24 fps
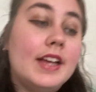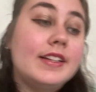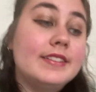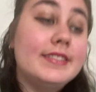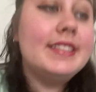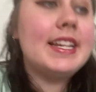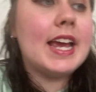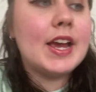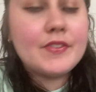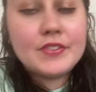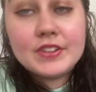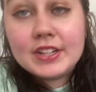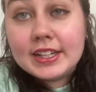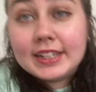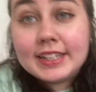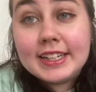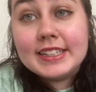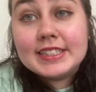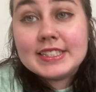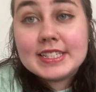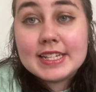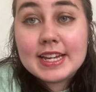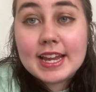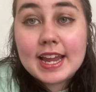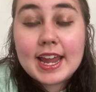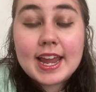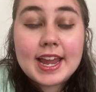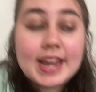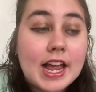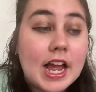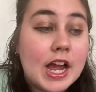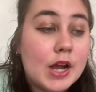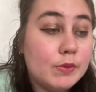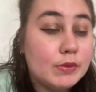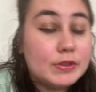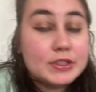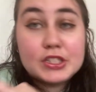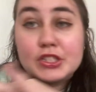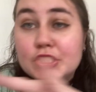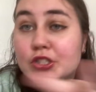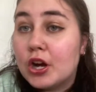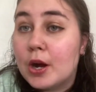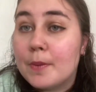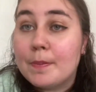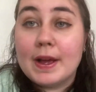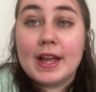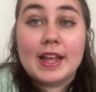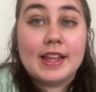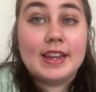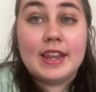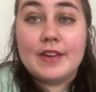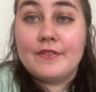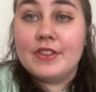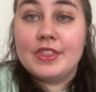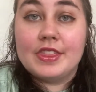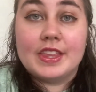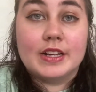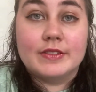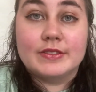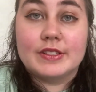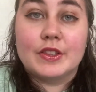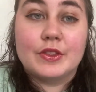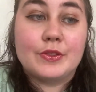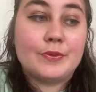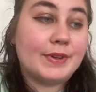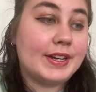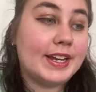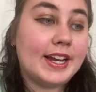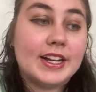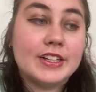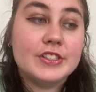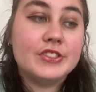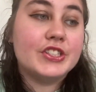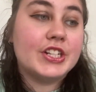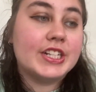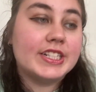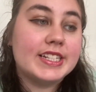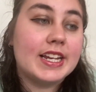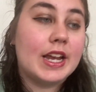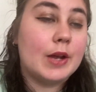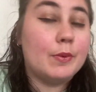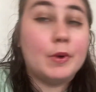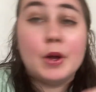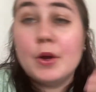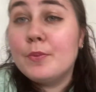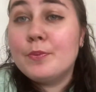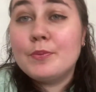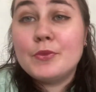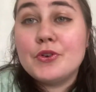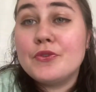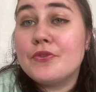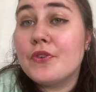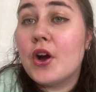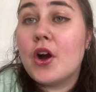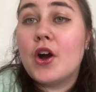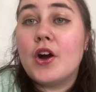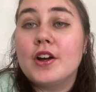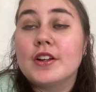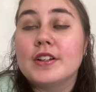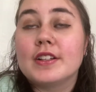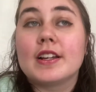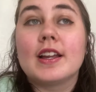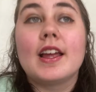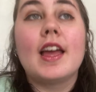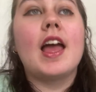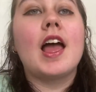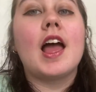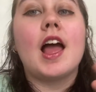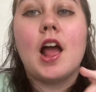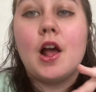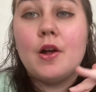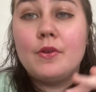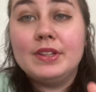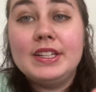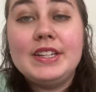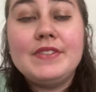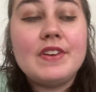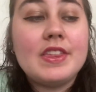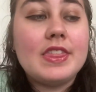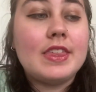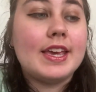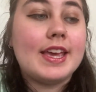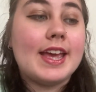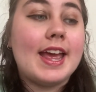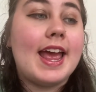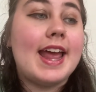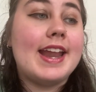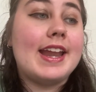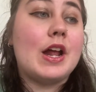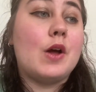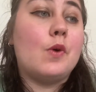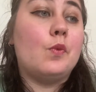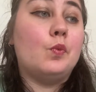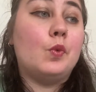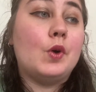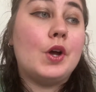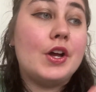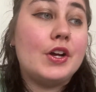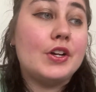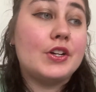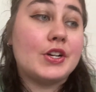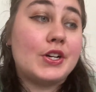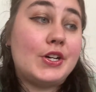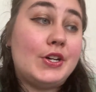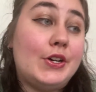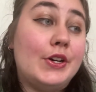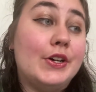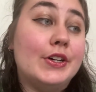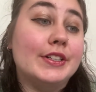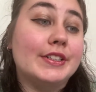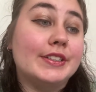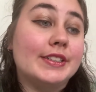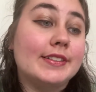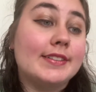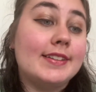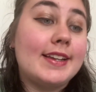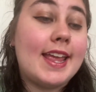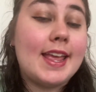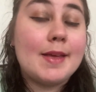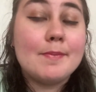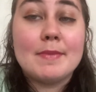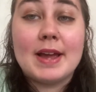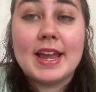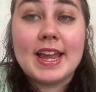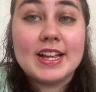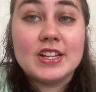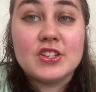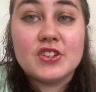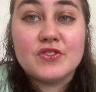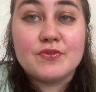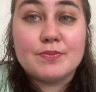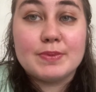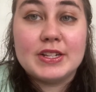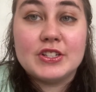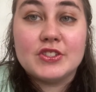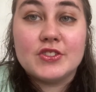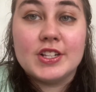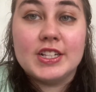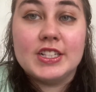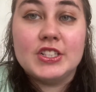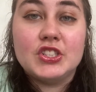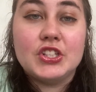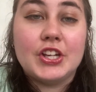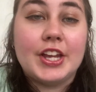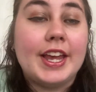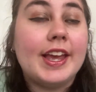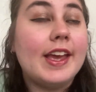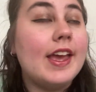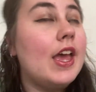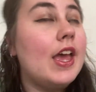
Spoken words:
definitely today I will stop at 11,300. I won't move on. I'll leave it there and I'll work on my HFP trilogy,